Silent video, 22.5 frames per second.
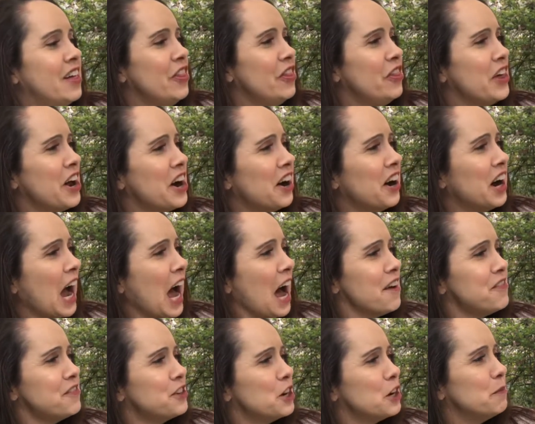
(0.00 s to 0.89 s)
They're
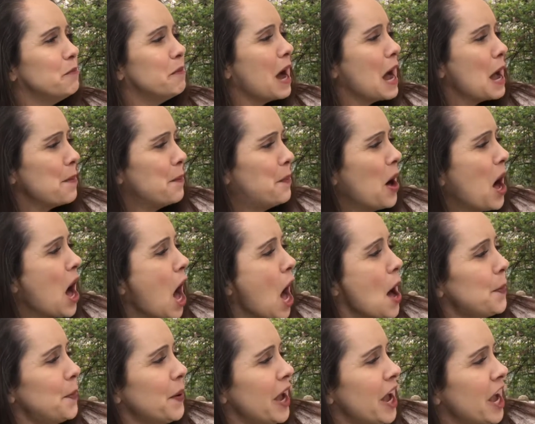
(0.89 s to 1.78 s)
after my
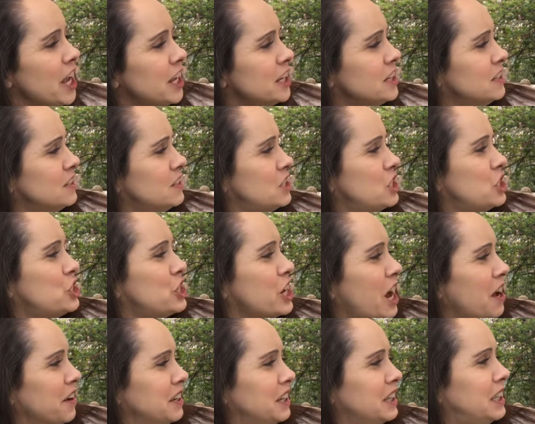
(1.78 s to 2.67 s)
poppies!"
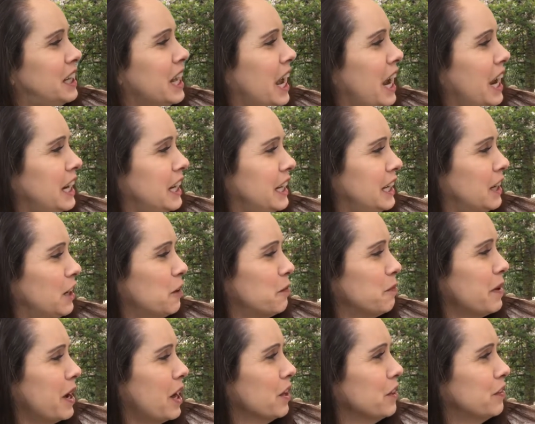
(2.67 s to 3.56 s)
shouted Katie, her
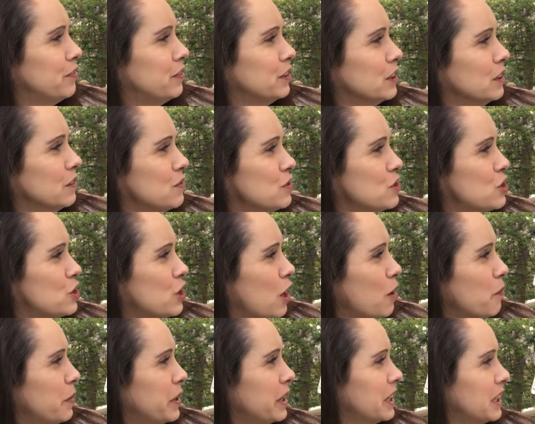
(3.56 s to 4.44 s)
mouth full of
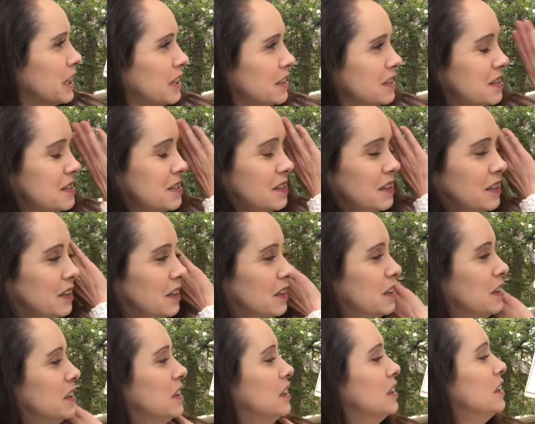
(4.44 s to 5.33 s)
strawberries.
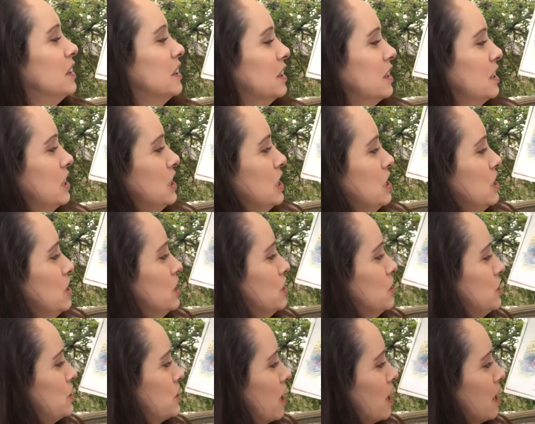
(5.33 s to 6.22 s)

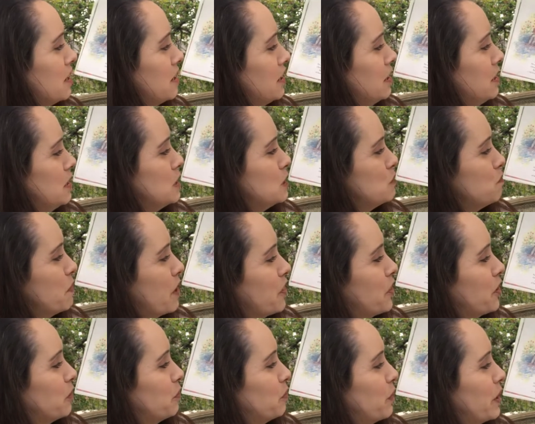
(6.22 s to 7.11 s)
Jean and his
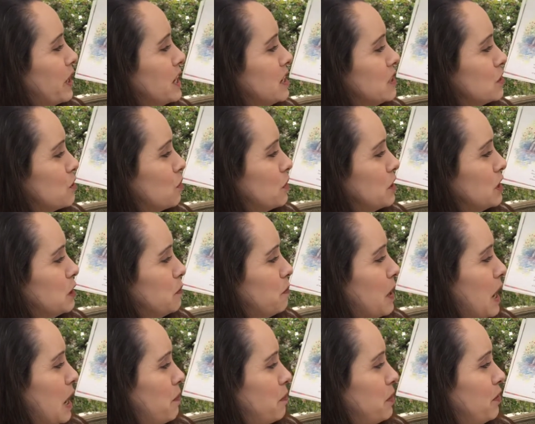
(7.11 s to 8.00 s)
mother ran toward the
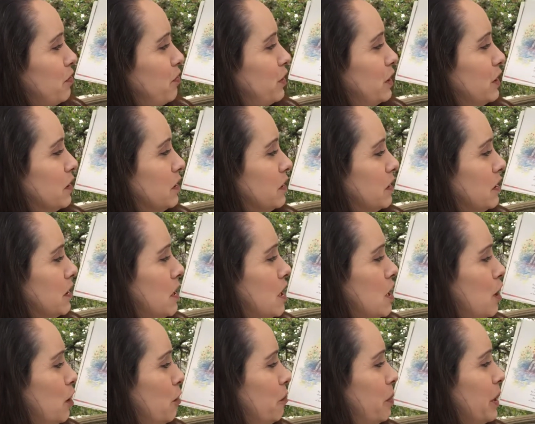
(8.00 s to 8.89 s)
poppy field,
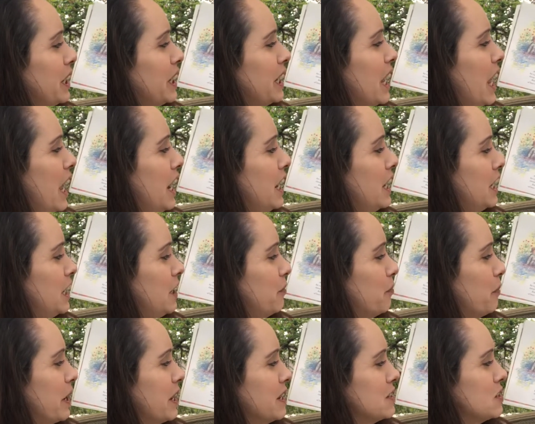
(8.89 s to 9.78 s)
but Katie
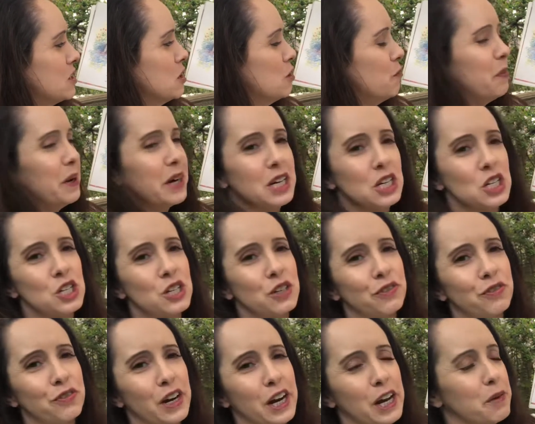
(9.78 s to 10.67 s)
ran to the picture
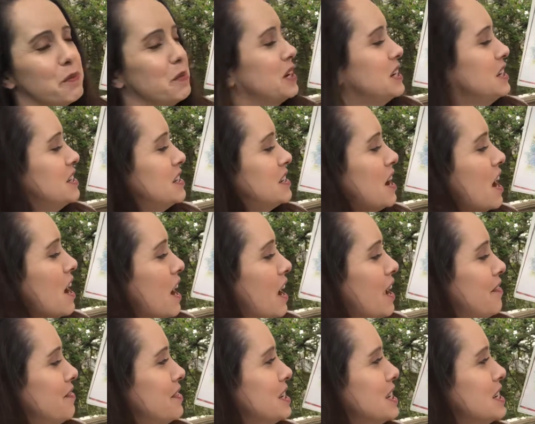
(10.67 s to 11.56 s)
frame and
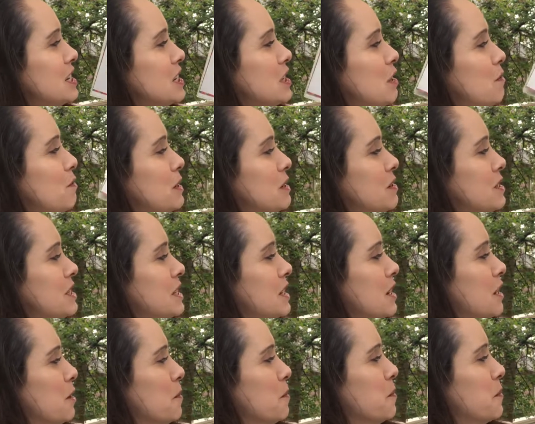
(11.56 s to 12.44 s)
dived into the
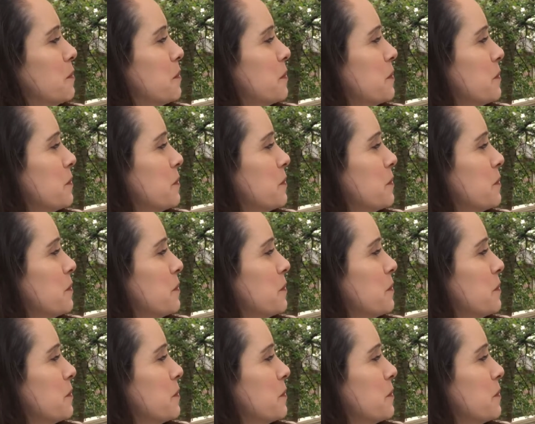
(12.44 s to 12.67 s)
museum.